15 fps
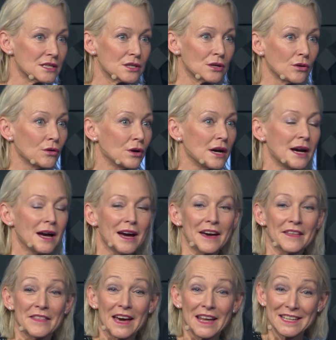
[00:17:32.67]
So,
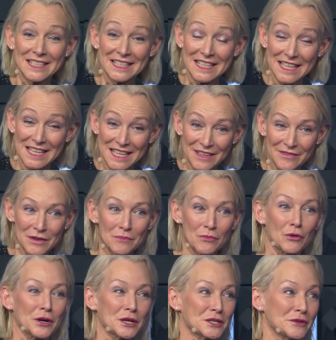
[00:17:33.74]
and that's even
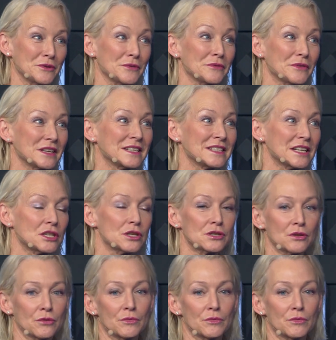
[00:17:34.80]
more truth in digital.